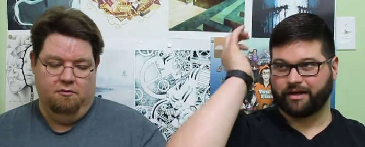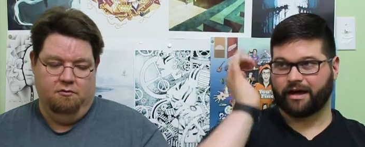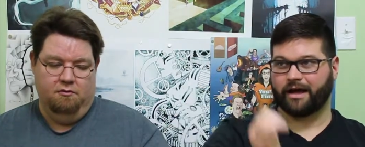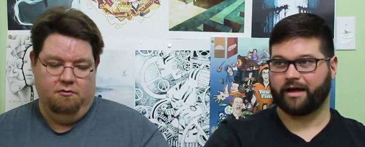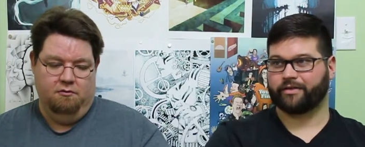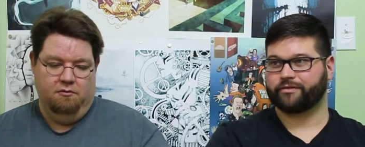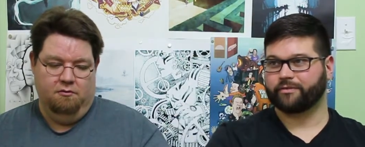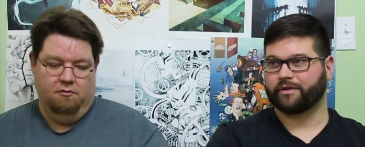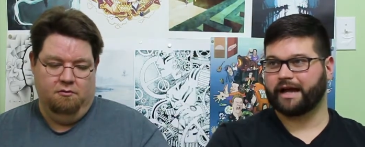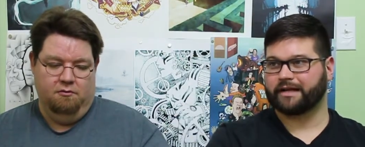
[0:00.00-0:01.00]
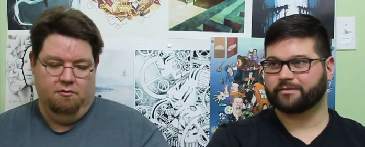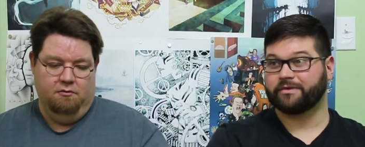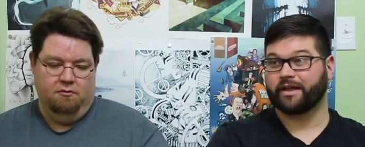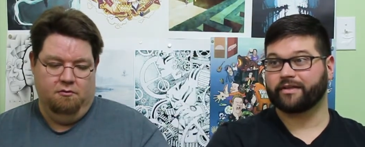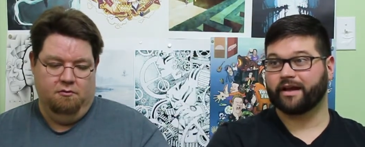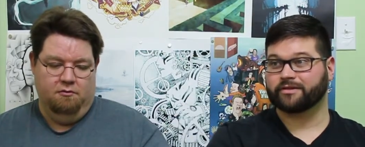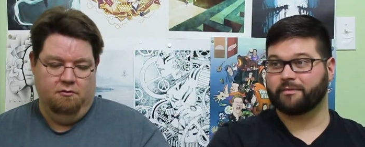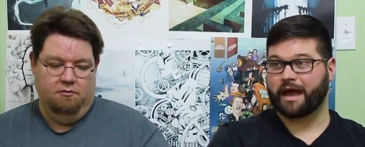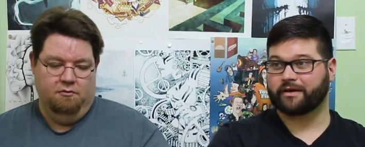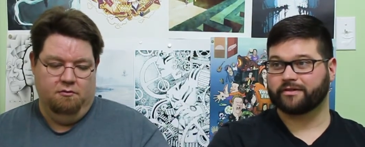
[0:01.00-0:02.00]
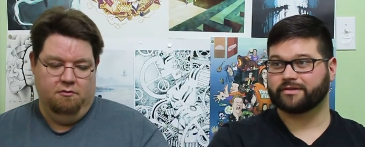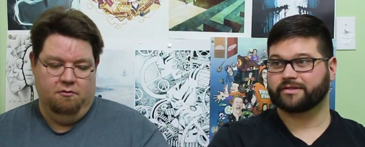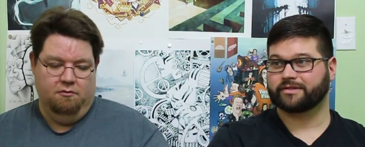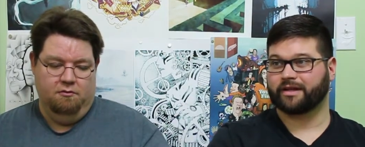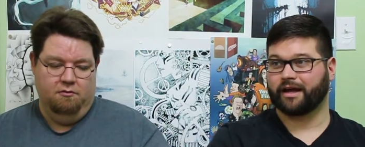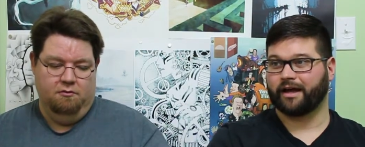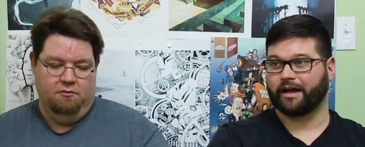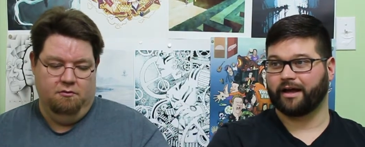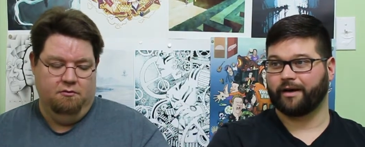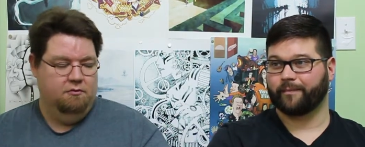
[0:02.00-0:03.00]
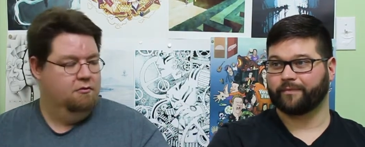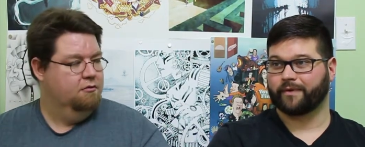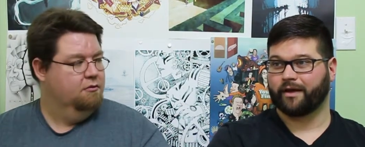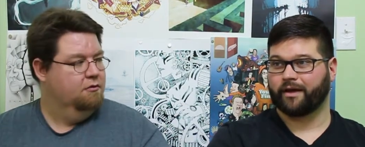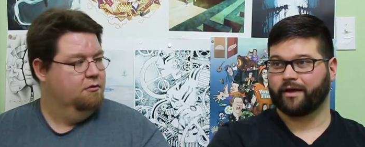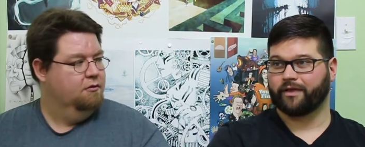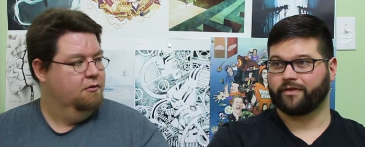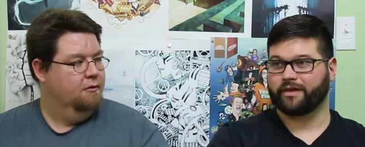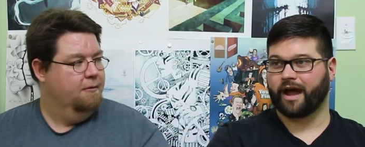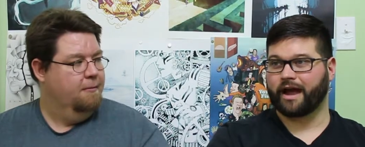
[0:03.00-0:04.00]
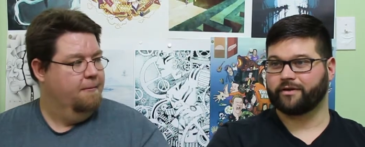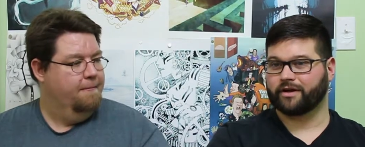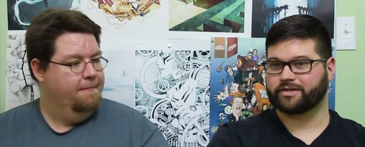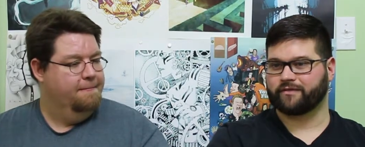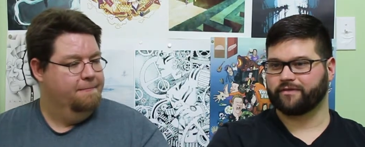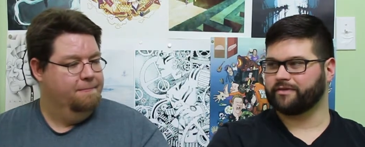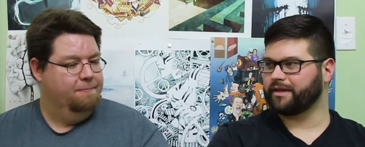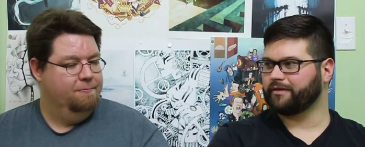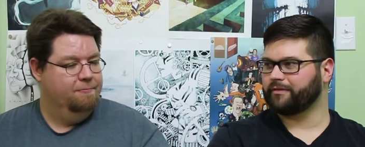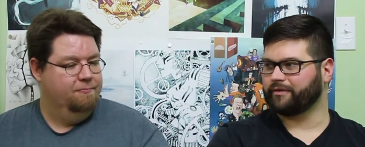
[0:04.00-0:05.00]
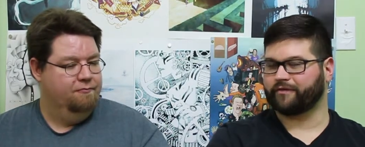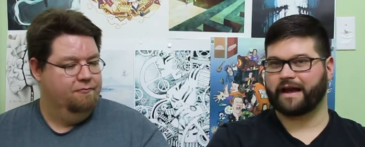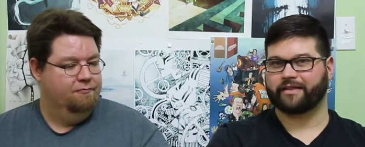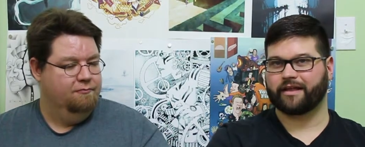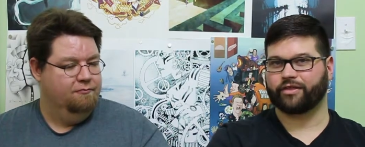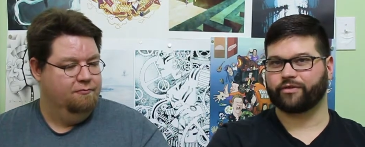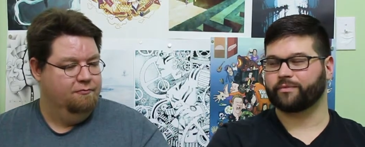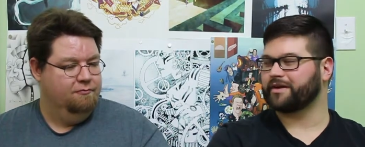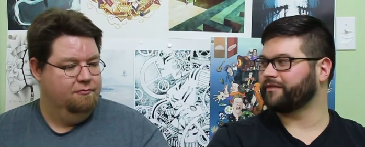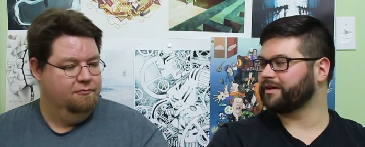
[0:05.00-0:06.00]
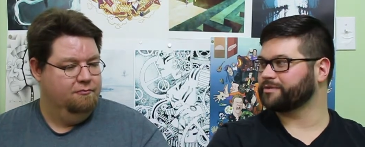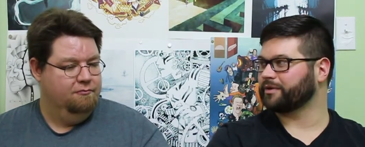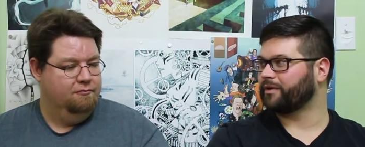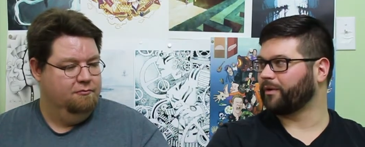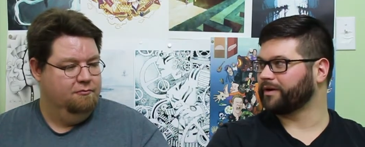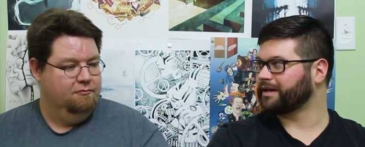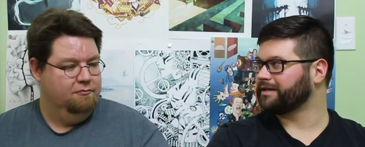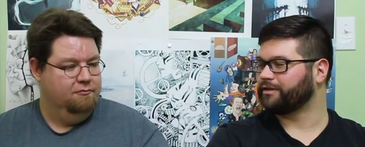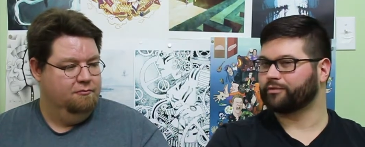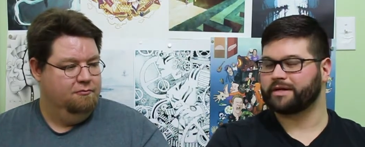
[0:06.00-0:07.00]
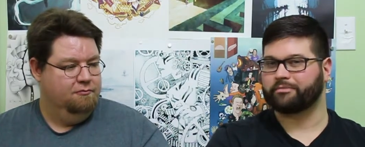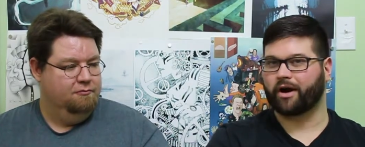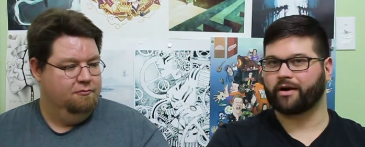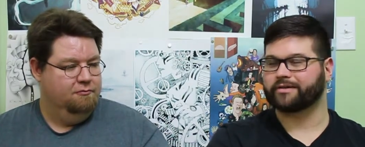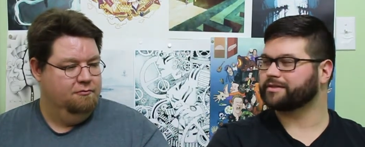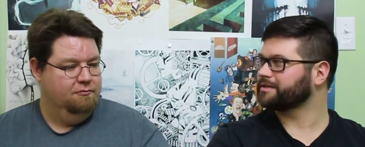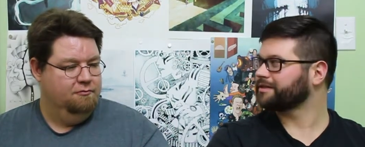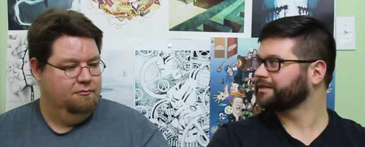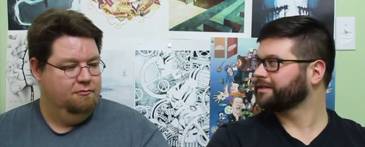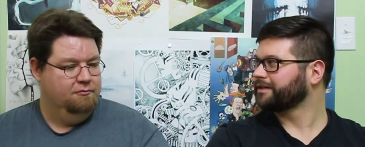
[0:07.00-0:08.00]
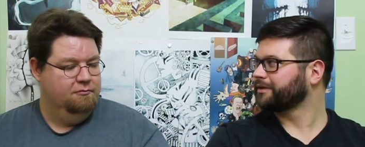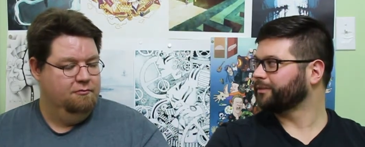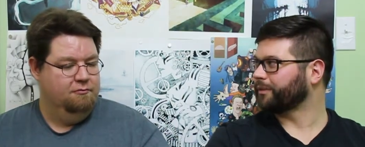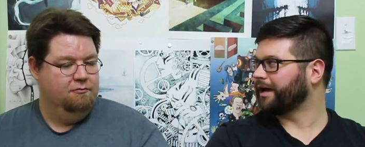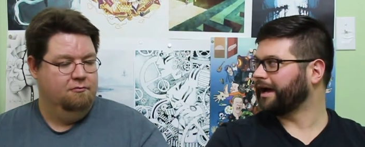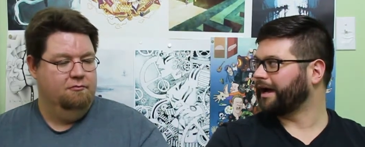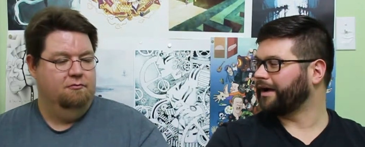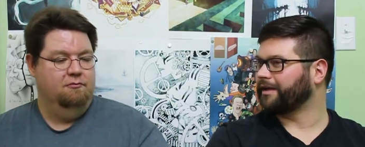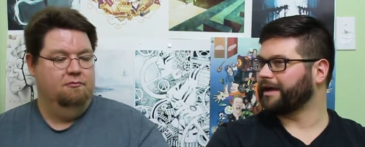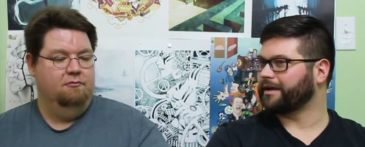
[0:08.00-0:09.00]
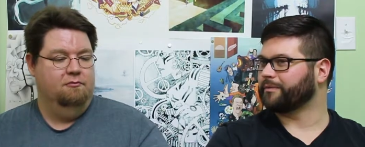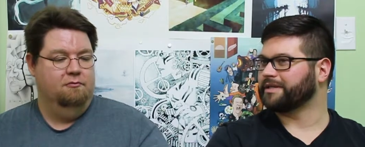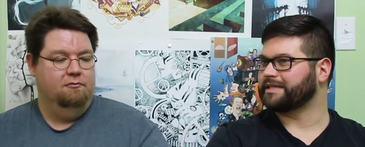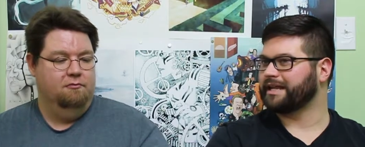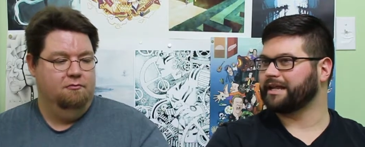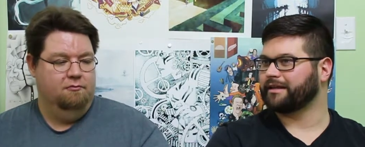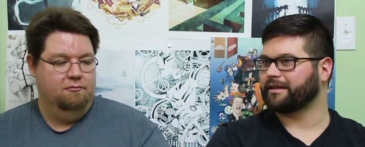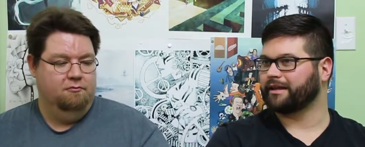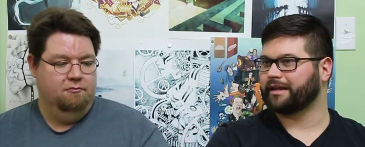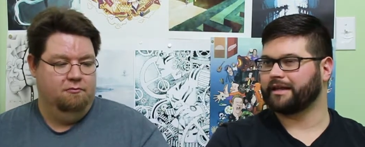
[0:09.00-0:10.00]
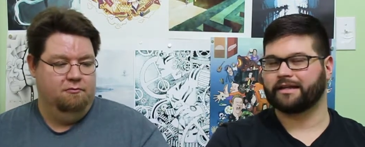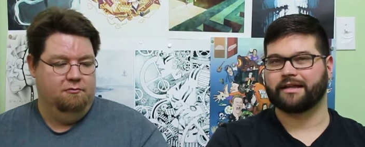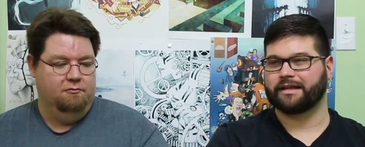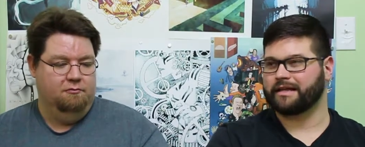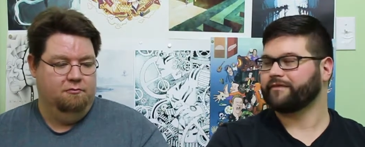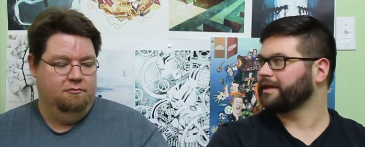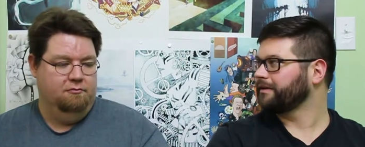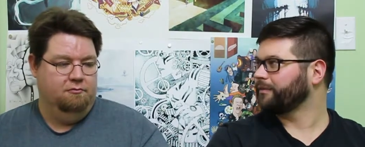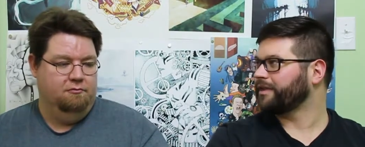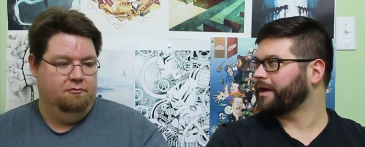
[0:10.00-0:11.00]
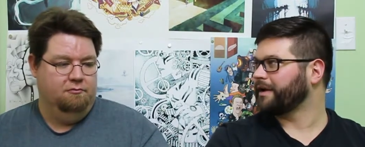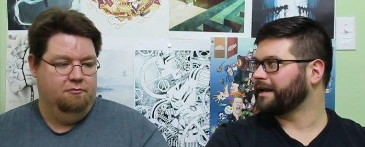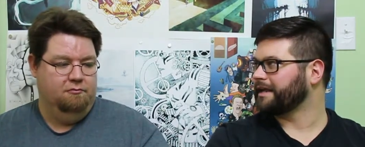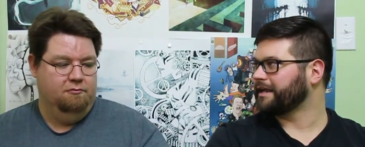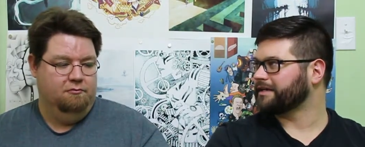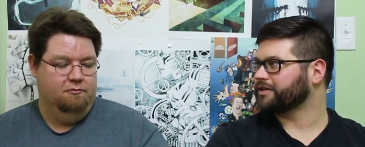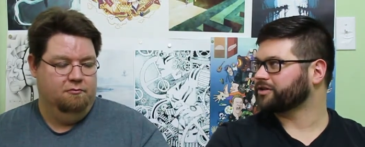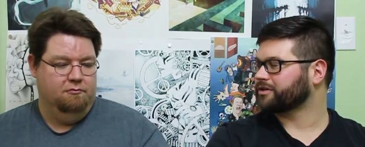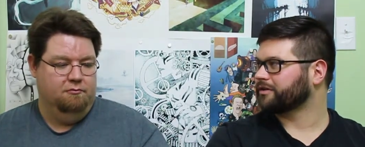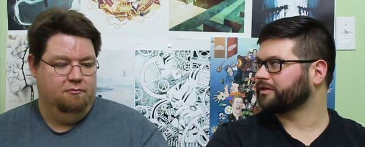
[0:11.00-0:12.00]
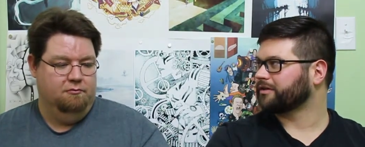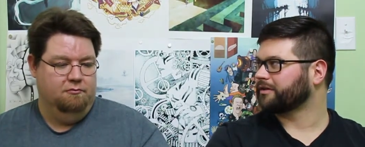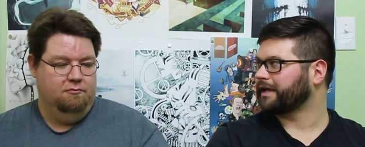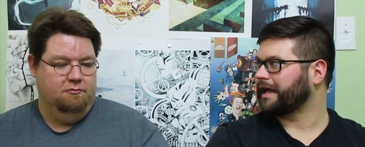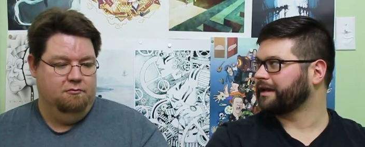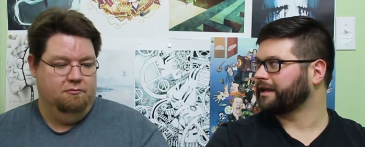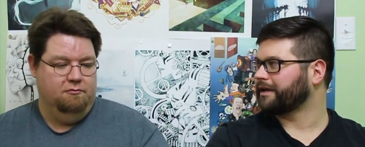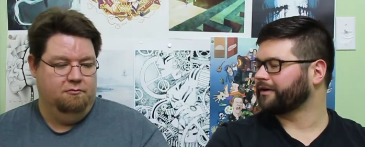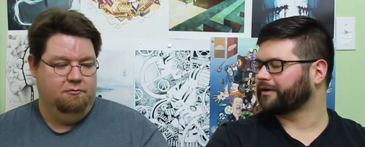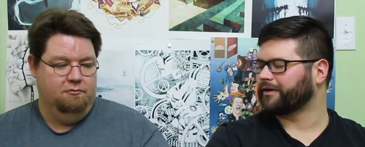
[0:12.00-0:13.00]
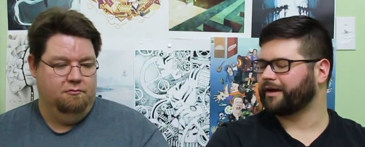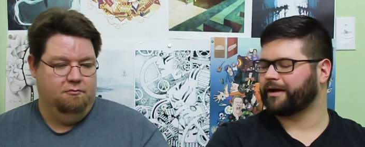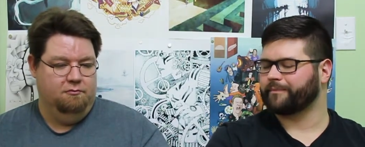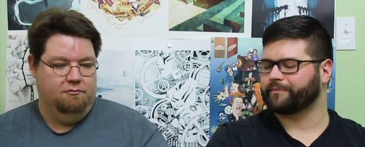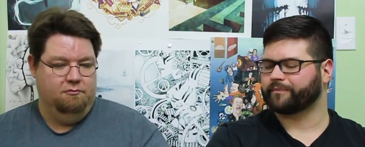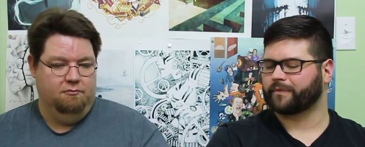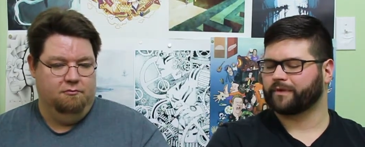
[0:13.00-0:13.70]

Speaker 1: uh, Through Glass, nothing else matters. Um, the I Crush Everything, the fact that three of us recorded three parts. Uh, and we did it in, in, in, an evening without any additional editing or um,